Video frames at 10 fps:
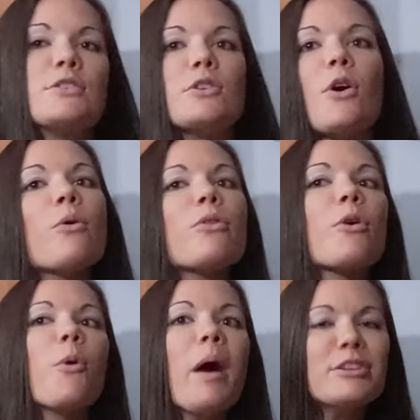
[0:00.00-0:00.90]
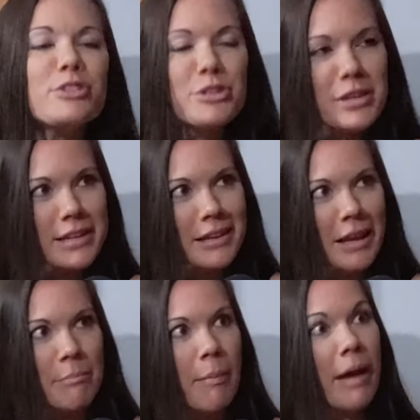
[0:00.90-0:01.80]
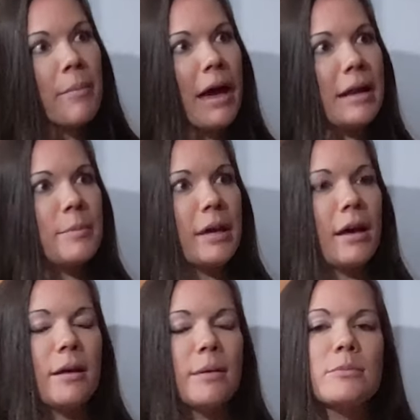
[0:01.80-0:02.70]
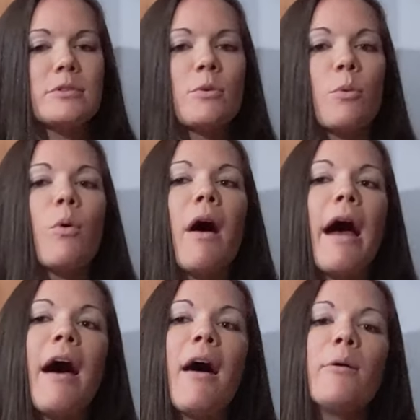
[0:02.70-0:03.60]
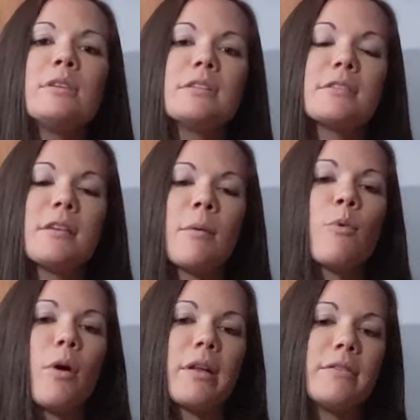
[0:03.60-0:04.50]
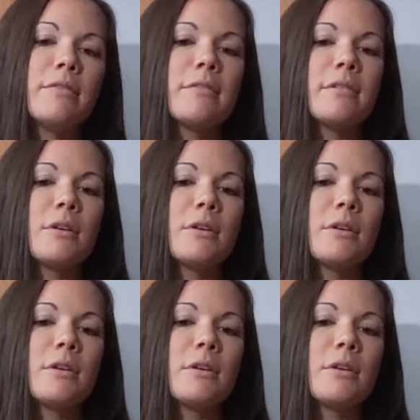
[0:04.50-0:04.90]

So the question in my mind becomes, well, how does someone